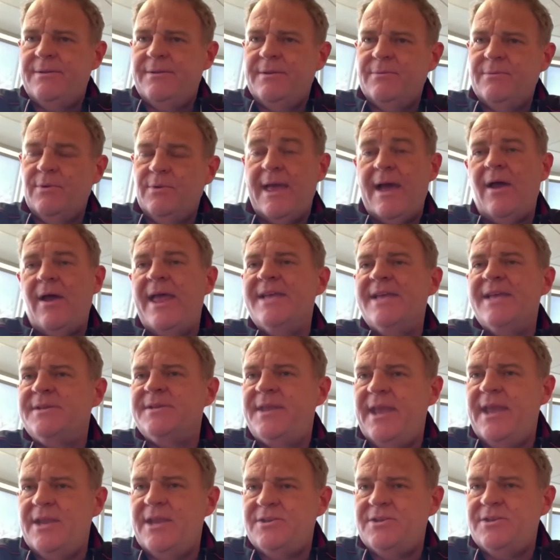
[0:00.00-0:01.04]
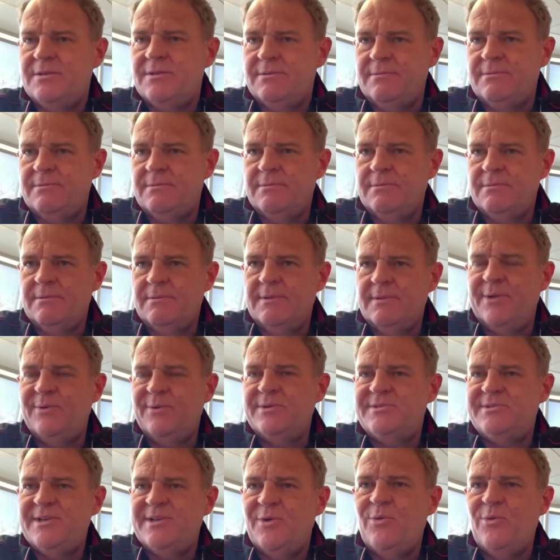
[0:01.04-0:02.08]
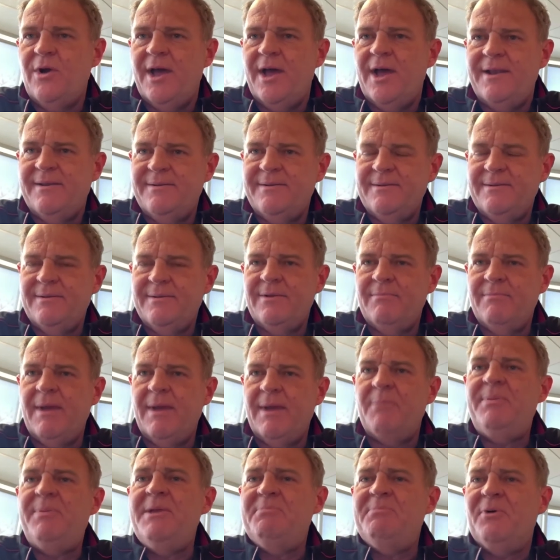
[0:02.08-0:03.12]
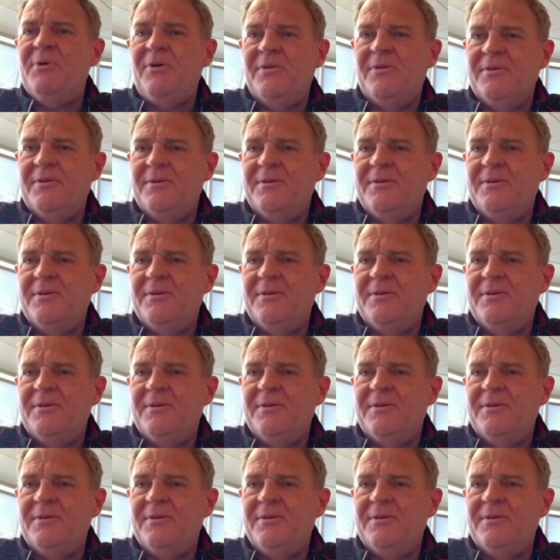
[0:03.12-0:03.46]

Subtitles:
Without hesitation, they would say, what? My people.